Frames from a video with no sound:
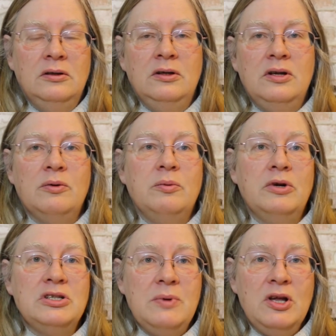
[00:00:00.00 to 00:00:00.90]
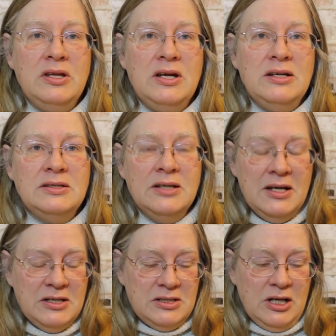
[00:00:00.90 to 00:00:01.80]
were pretty small things.
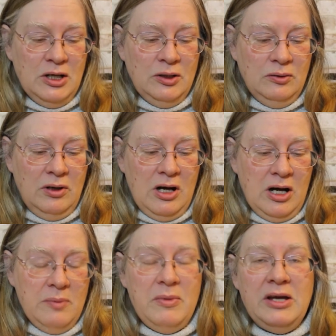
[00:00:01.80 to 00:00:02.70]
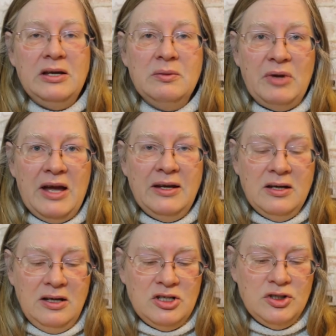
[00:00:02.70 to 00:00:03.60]
So I'm making a
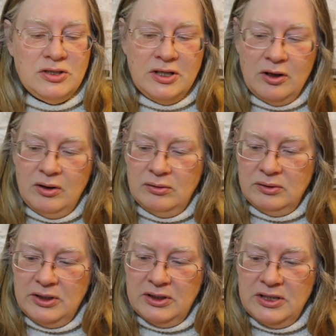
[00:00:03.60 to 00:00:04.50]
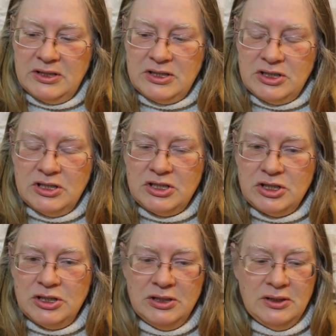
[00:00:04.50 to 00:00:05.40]
blanket. It's using only the knit
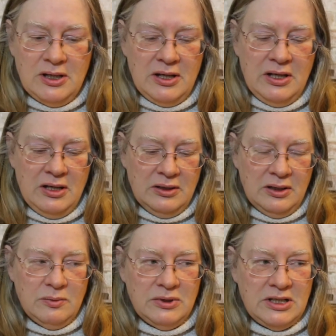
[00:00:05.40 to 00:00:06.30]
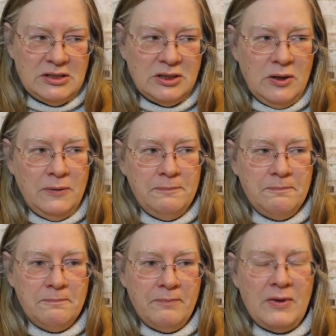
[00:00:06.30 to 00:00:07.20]
stitch. I can't think of what that's called.
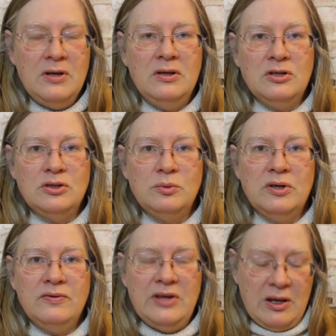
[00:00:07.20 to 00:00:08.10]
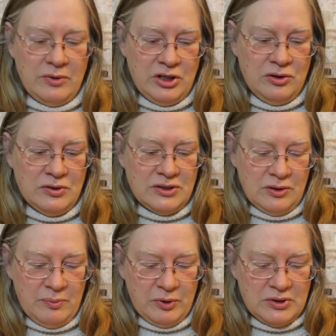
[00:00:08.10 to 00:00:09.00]
There's a word for that when you use it
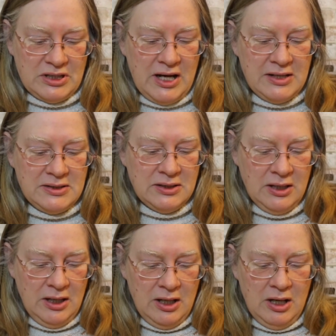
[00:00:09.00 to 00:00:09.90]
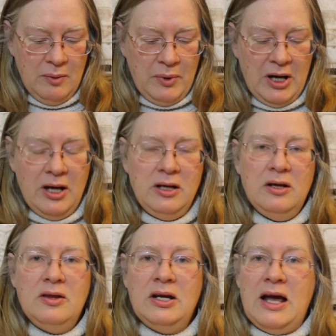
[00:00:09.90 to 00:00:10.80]
on both sides. But
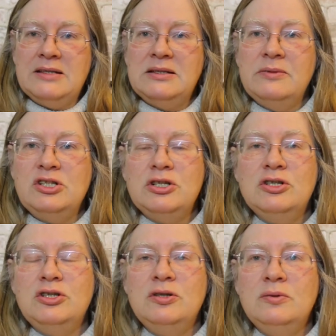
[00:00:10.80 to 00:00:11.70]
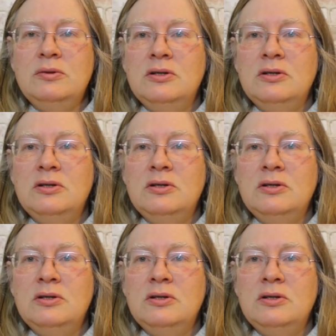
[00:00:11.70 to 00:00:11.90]
the last time I showed you,